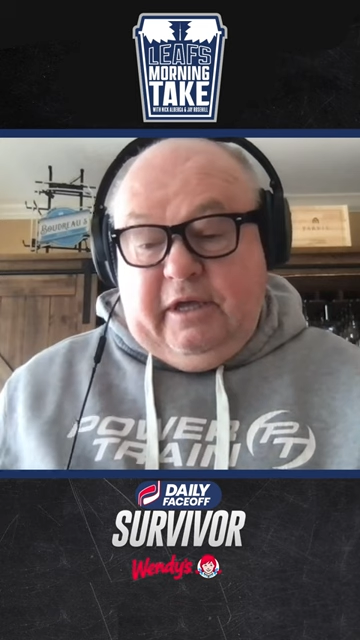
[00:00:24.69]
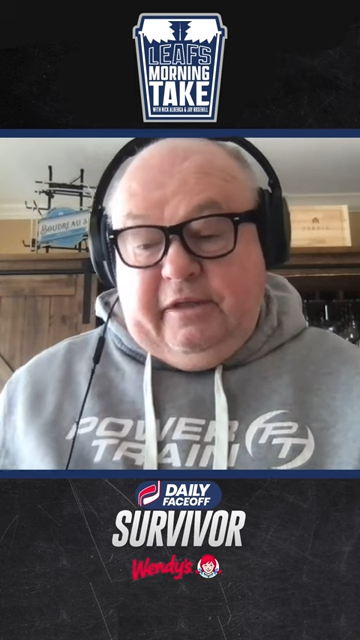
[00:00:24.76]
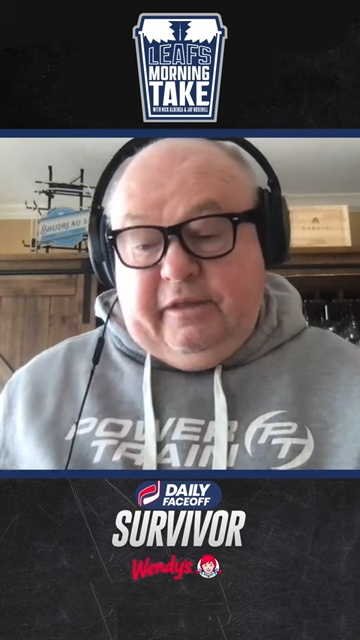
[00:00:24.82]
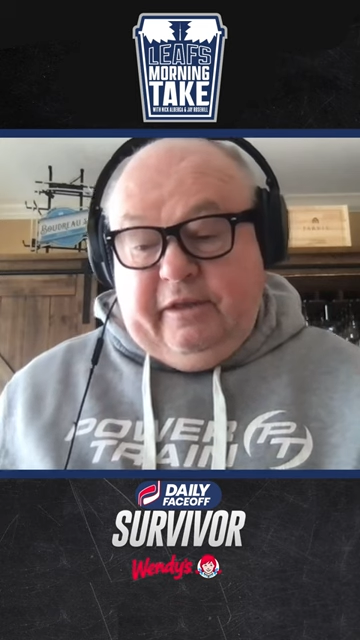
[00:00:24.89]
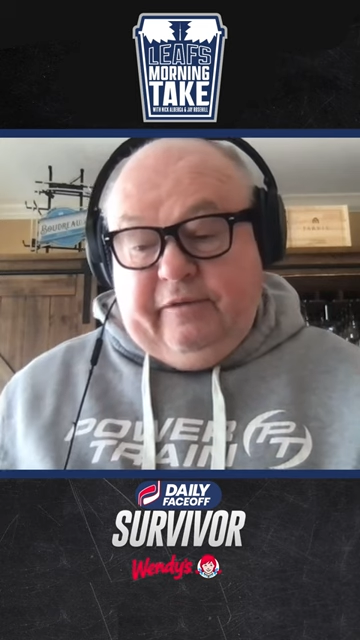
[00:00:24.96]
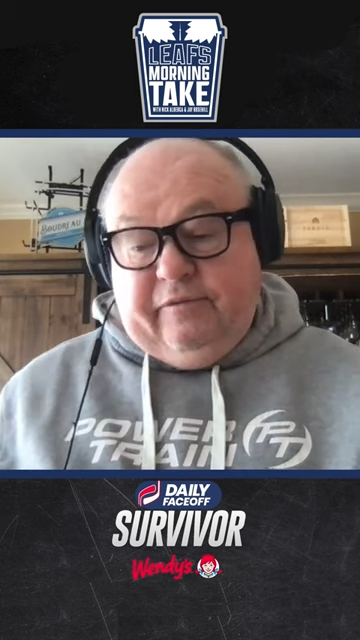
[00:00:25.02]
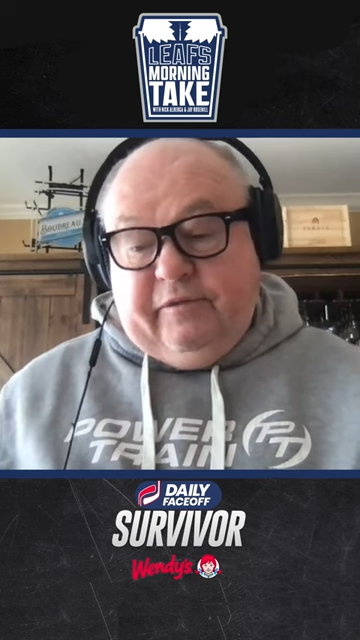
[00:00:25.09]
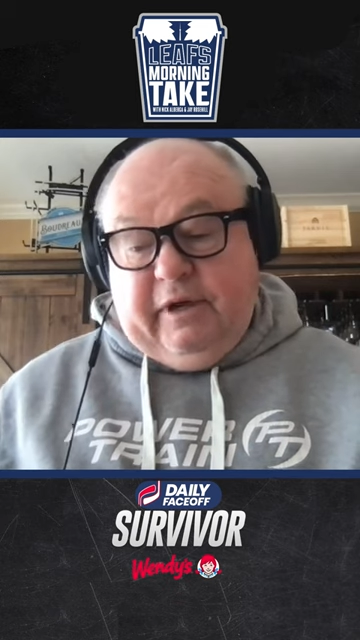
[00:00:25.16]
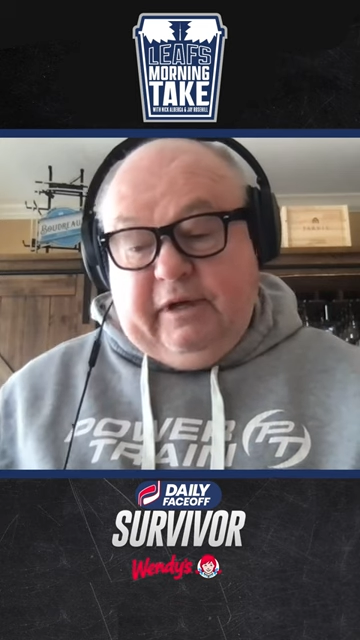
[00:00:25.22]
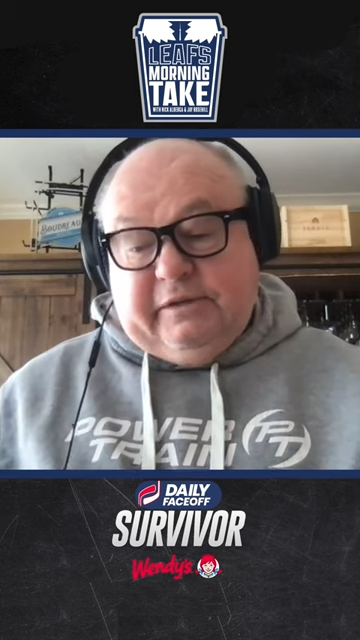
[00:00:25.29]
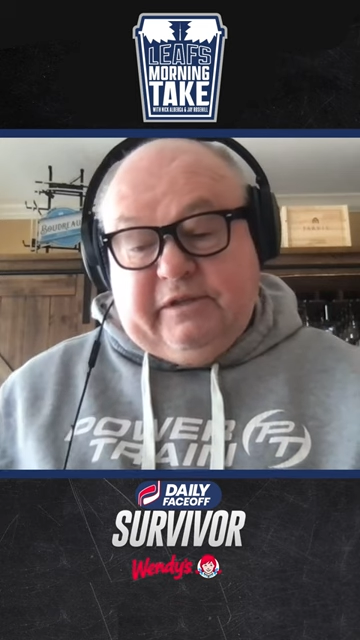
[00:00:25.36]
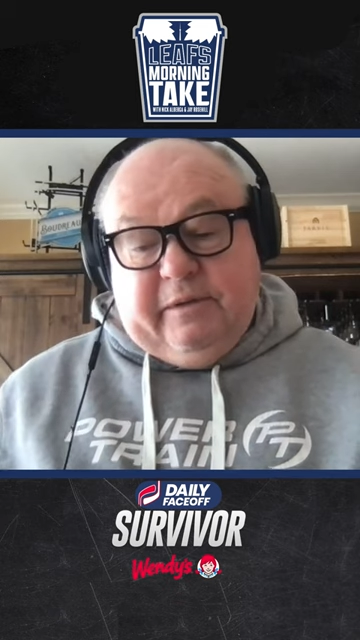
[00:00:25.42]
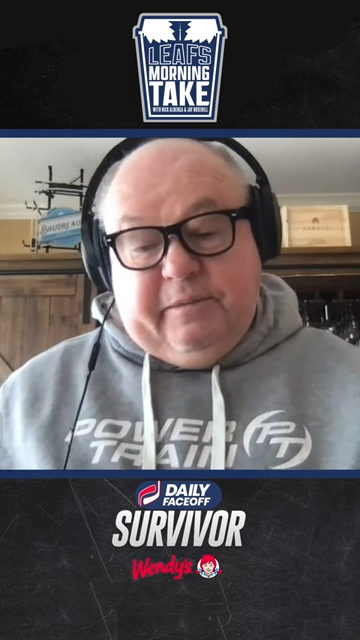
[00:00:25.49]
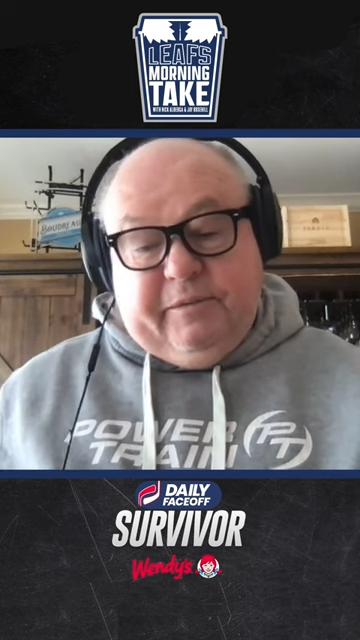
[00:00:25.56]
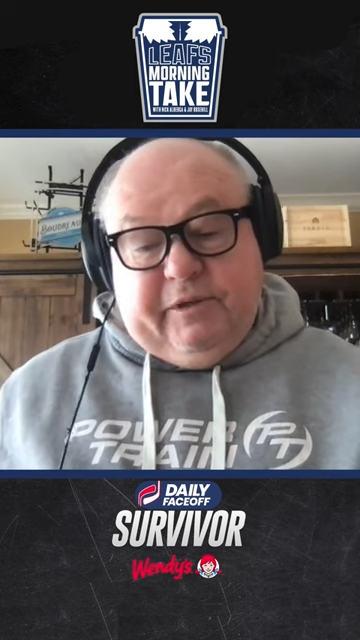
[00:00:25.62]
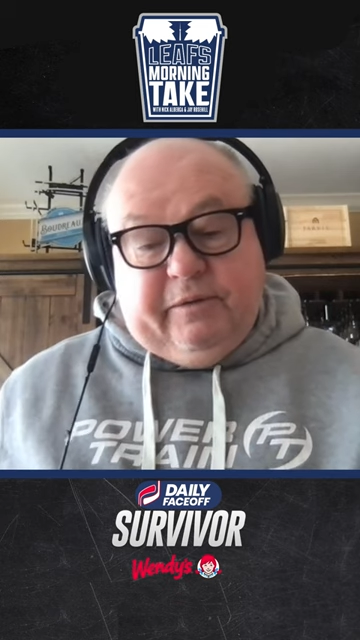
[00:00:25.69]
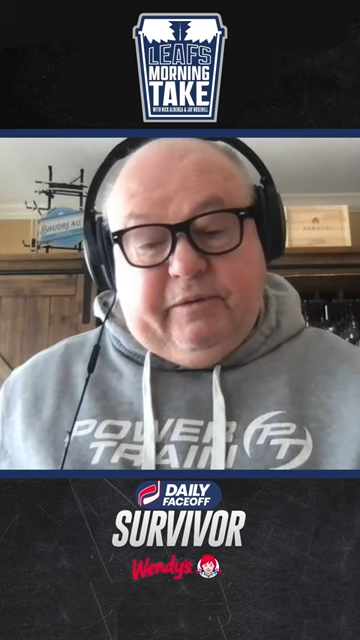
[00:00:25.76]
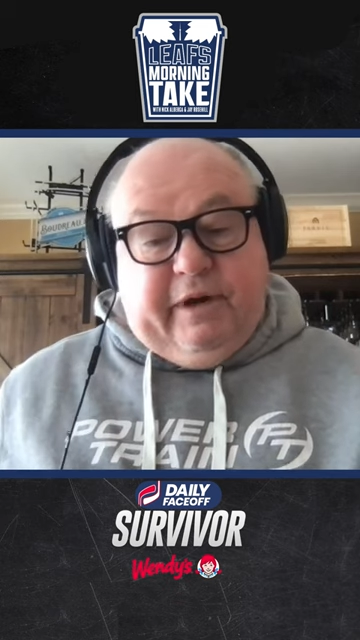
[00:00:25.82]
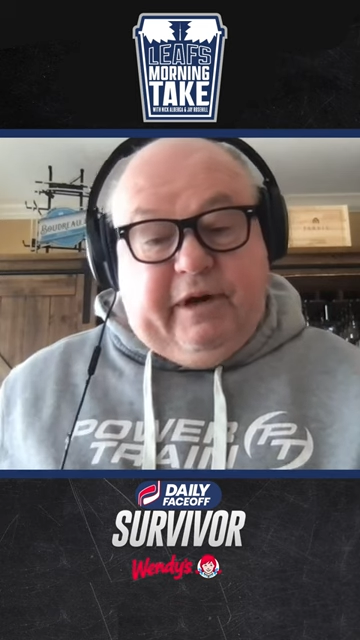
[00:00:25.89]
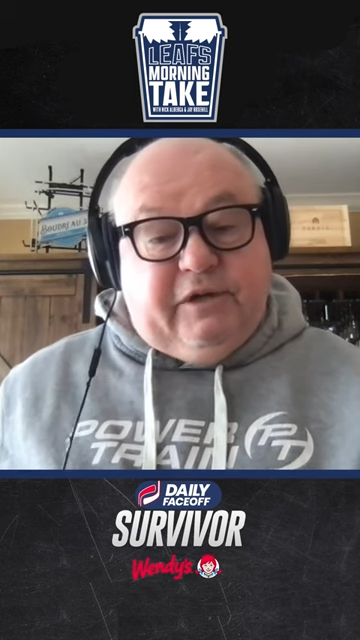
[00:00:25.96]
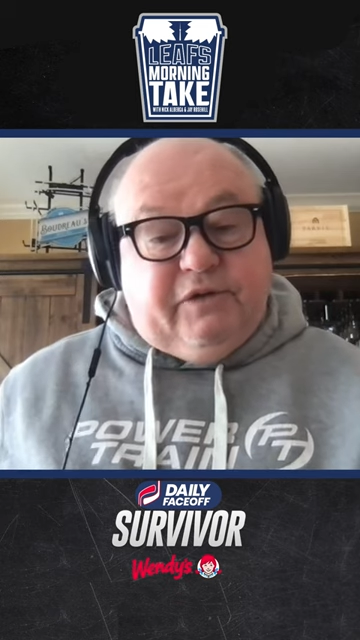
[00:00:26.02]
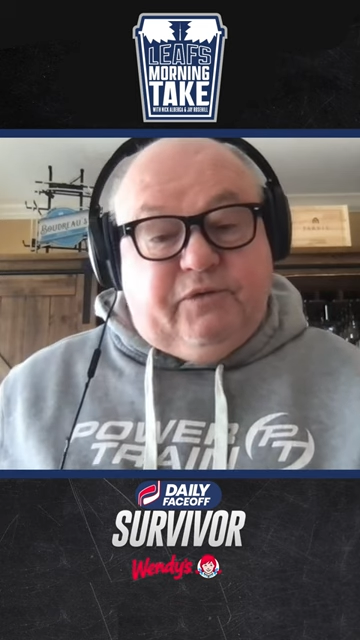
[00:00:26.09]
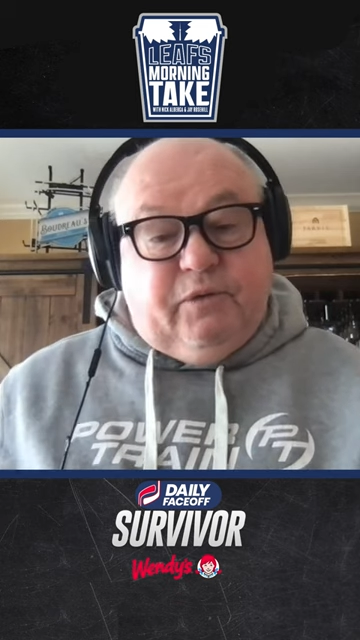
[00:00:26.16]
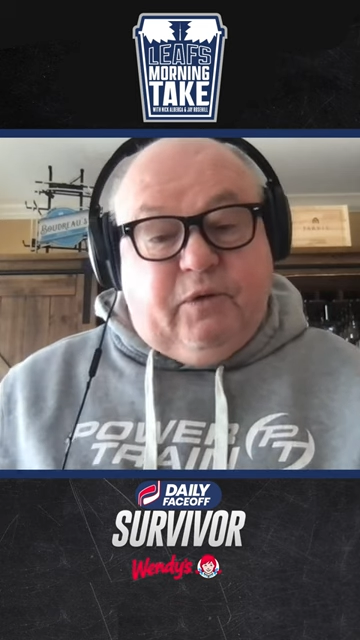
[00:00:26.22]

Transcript: they've got some of the greatest